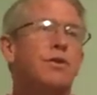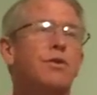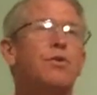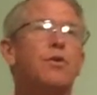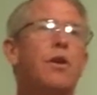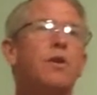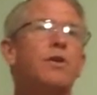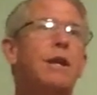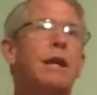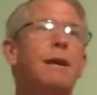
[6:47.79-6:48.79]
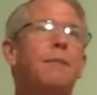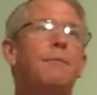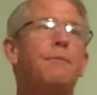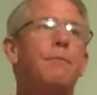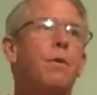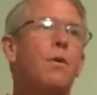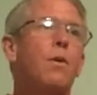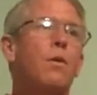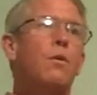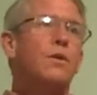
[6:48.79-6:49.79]
Neutral cushioning,
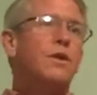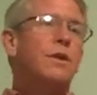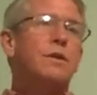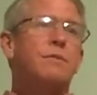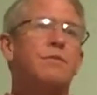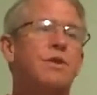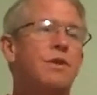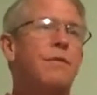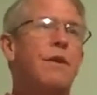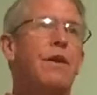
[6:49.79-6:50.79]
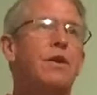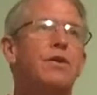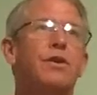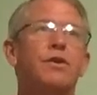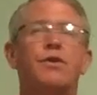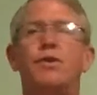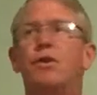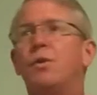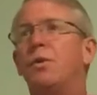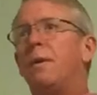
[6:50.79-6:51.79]
which is just a very cushioned
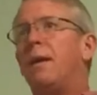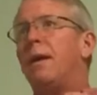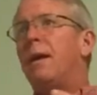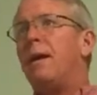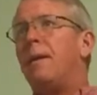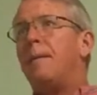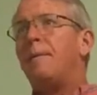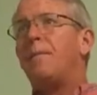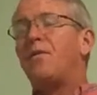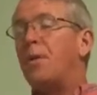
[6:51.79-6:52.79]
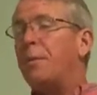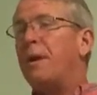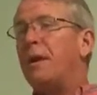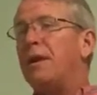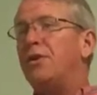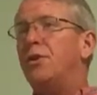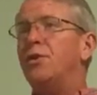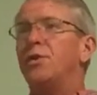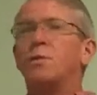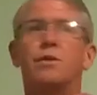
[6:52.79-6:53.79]
shoe. Stability
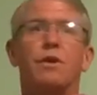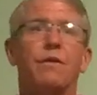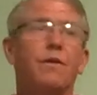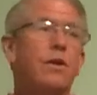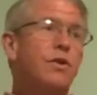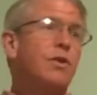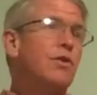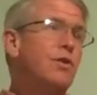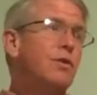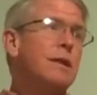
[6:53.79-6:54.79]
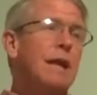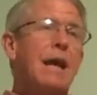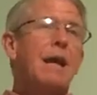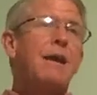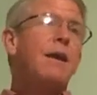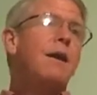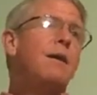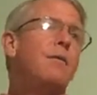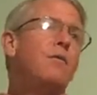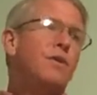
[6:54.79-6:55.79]
shoes, which are cushioned shoes again,
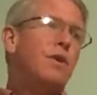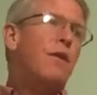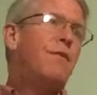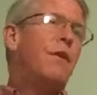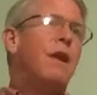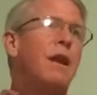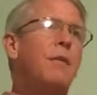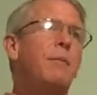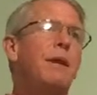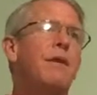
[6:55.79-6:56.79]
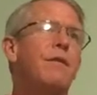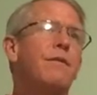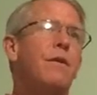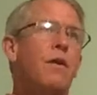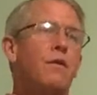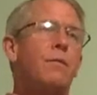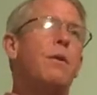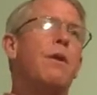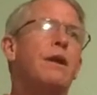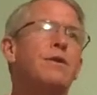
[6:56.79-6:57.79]
which offer a little bit of
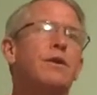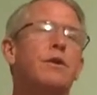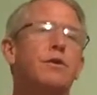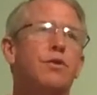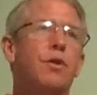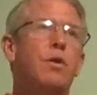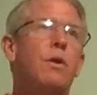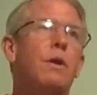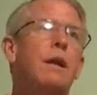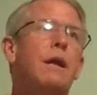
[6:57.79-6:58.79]
overpronation control.